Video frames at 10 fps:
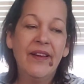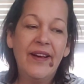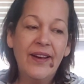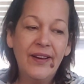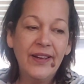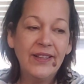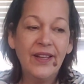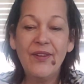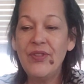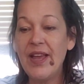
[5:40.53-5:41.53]
I
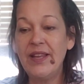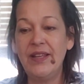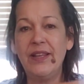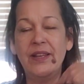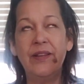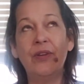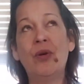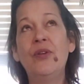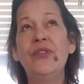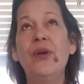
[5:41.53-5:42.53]
love that. And it
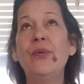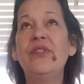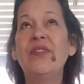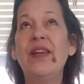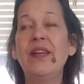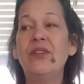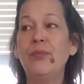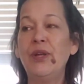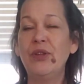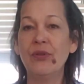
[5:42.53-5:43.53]
also is saying to
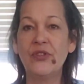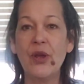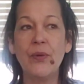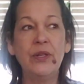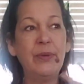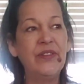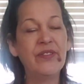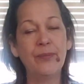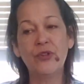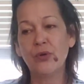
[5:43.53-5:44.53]
me there's going to be
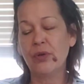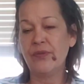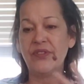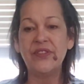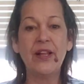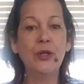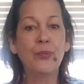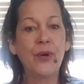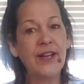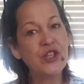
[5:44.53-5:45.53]
some sort of a
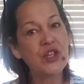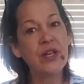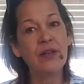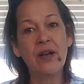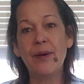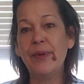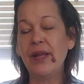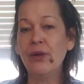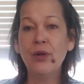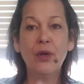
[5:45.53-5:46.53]
celebration
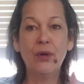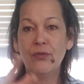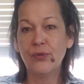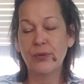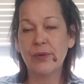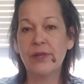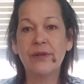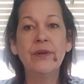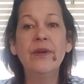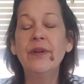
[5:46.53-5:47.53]
coming
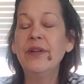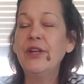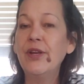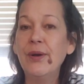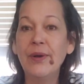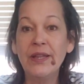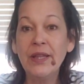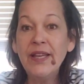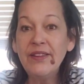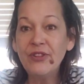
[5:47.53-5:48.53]
for you know, at
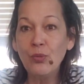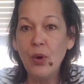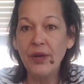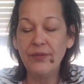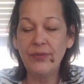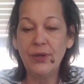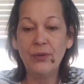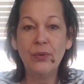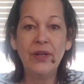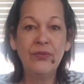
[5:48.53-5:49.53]
least one of
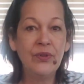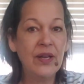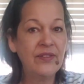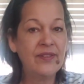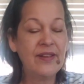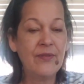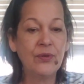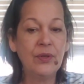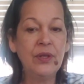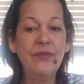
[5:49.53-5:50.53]
you, if not
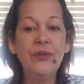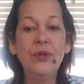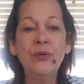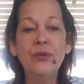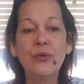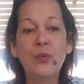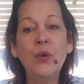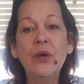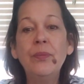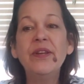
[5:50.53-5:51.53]
several of you, there
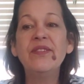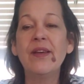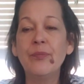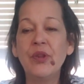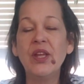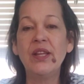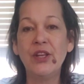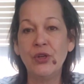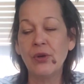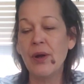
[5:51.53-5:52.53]
will be something that
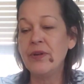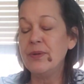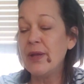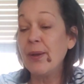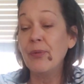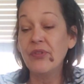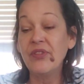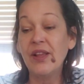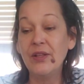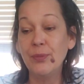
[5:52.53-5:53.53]
you're going to be able to
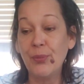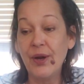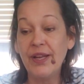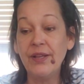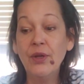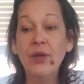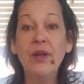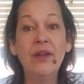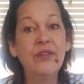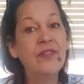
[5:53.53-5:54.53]
celebrate
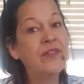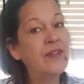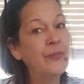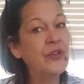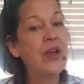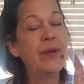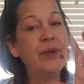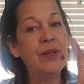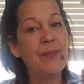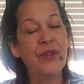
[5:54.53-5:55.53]
sometime
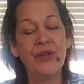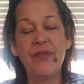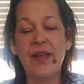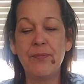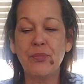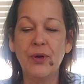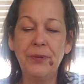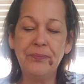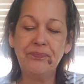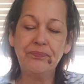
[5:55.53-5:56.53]
in the month of
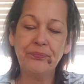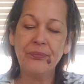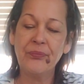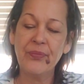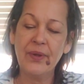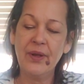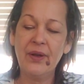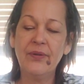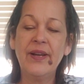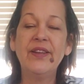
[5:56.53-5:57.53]
April.
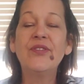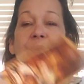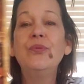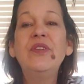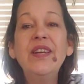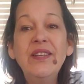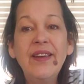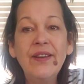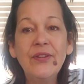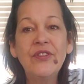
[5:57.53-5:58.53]
All right, so
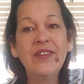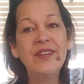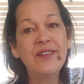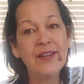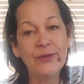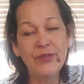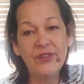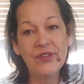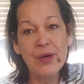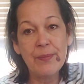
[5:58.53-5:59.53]
details, details
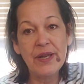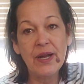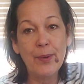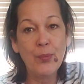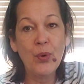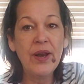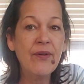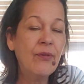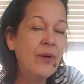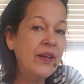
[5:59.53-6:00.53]
is coming up.
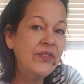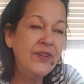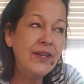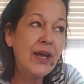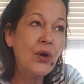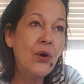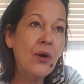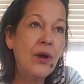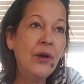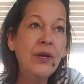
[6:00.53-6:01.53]
Whenever I see that
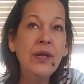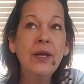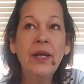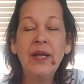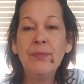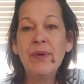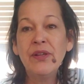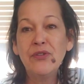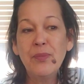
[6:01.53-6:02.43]
card, it makes